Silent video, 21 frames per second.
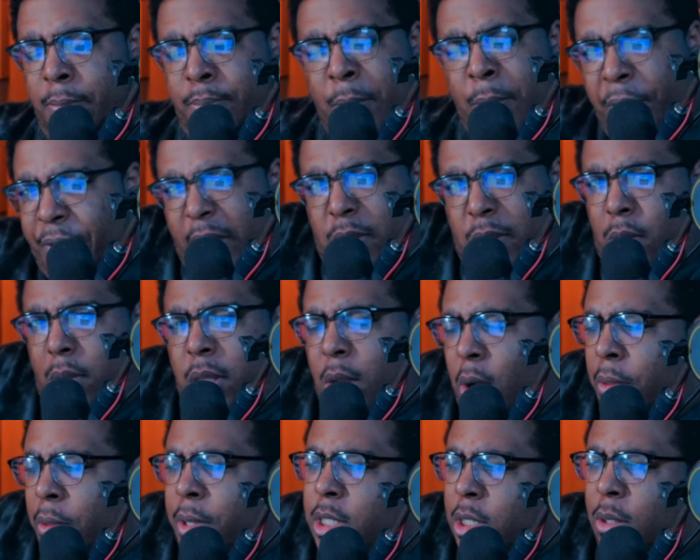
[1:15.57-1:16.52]
Now, these weren't the
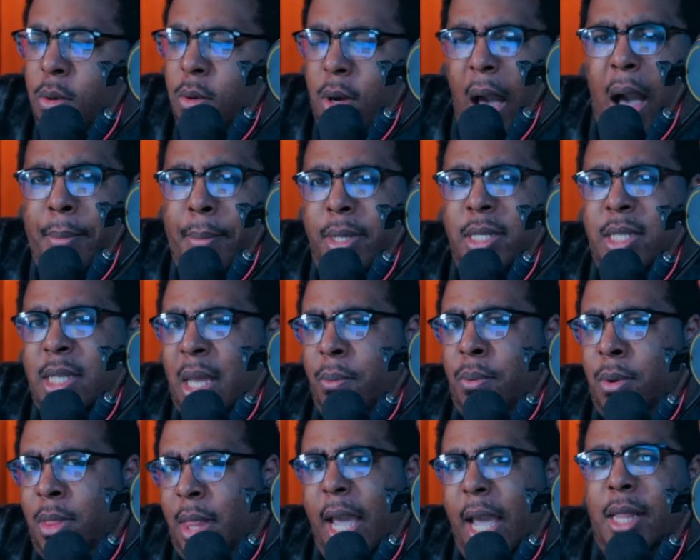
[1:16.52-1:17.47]
only two comments that
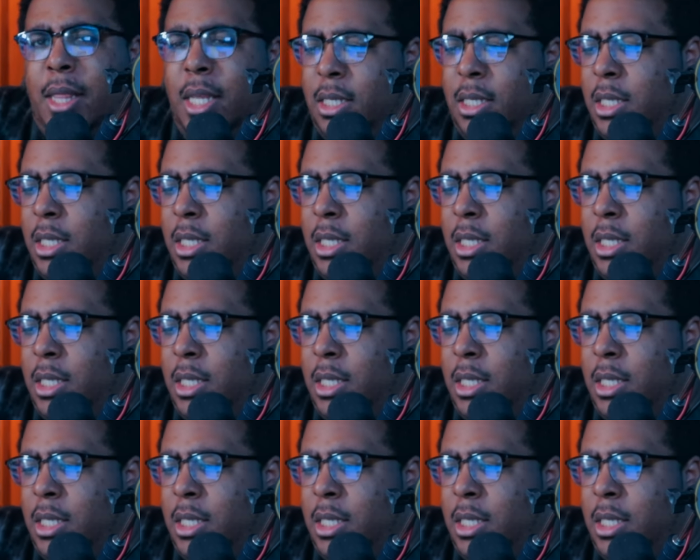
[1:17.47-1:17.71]
were like this.